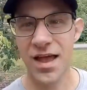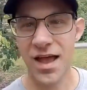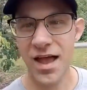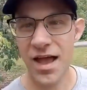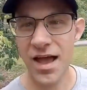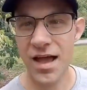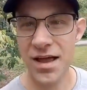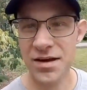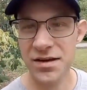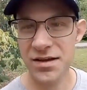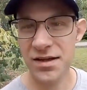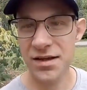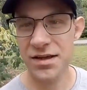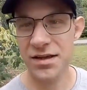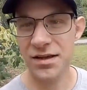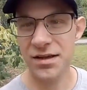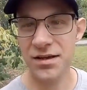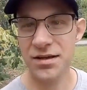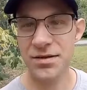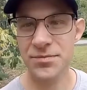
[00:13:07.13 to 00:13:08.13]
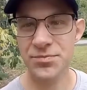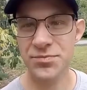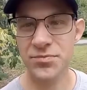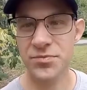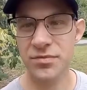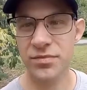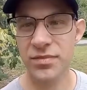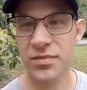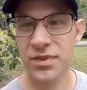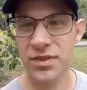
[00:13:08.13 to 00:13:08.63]
And
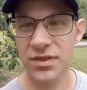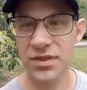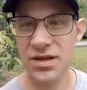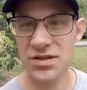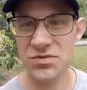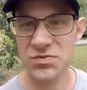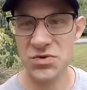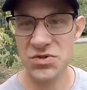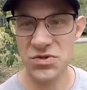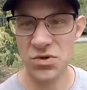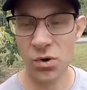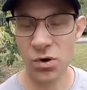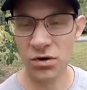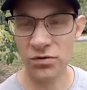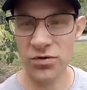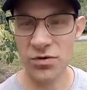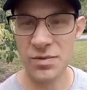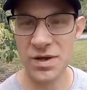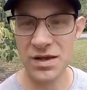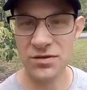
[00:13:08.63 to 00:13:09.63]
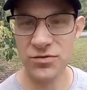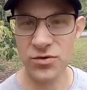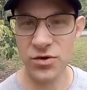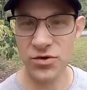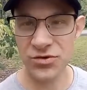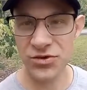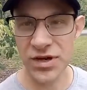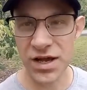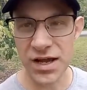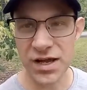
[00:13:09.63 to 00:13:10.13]
this was all for me for
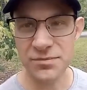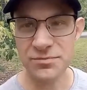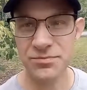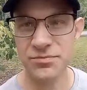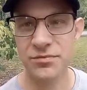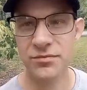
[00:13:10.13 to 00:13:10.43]
today.